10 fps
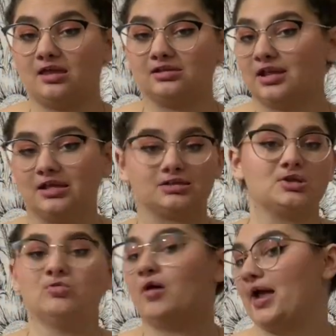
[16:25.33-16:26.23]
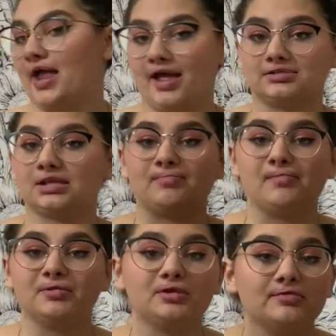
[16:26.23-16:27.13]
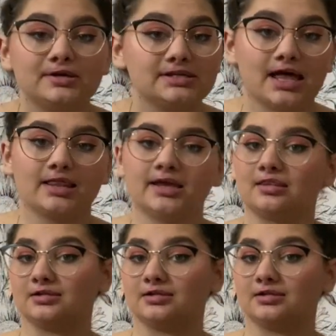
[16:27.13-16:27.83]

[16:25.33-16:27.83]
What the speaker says: is a Snow White and Sleeping Beauty retelling.